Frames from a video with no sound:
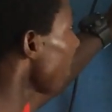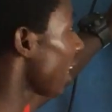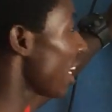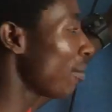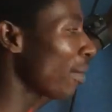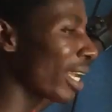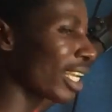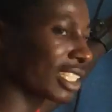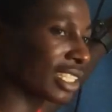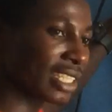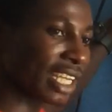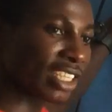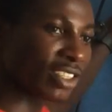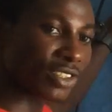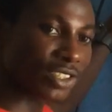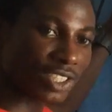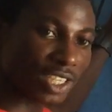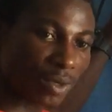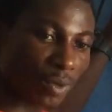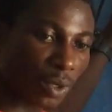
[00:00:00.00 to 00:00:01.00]
dilemma is trying
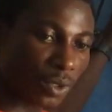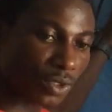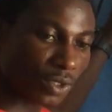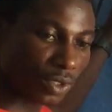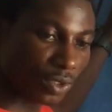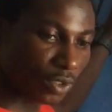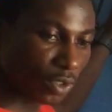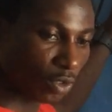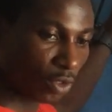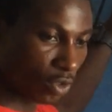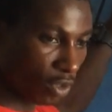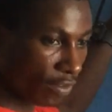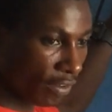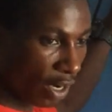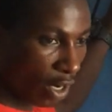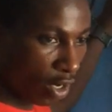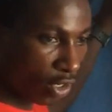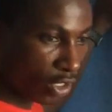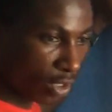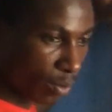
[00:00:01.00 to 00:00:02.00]
to say what? Cover
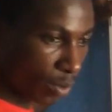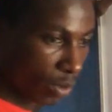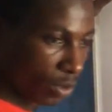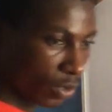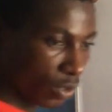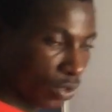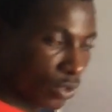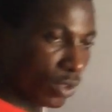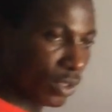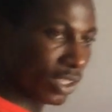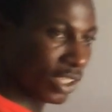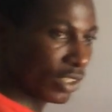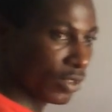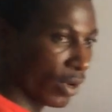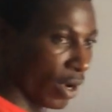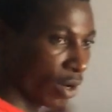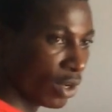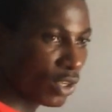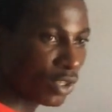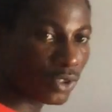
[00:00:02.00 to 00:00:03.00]
all your books. This
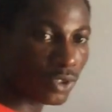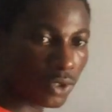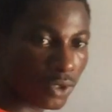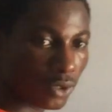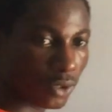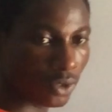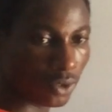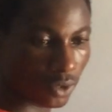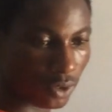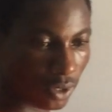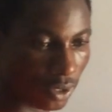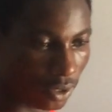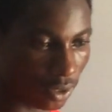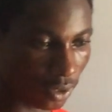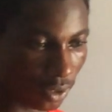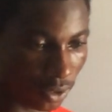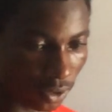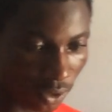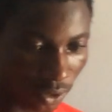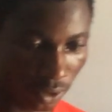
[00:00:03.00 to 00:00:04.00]
we are going to do
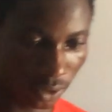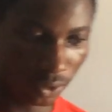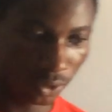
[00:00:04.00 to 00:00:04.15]
it